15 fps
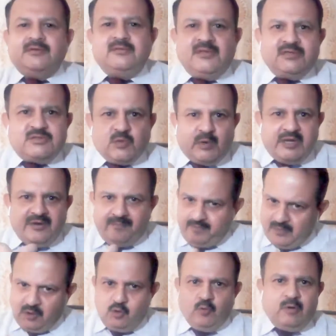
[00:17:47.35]
This way
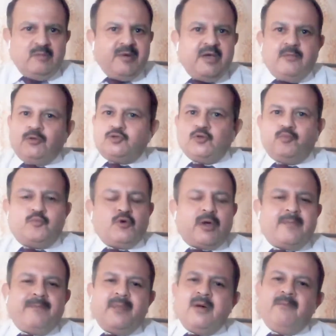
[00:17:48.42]
you will be able to put
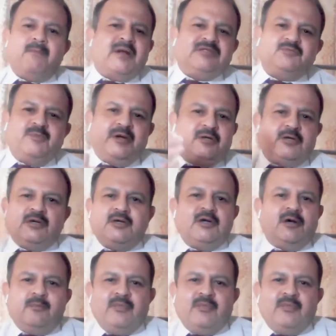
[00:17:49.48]
up a much better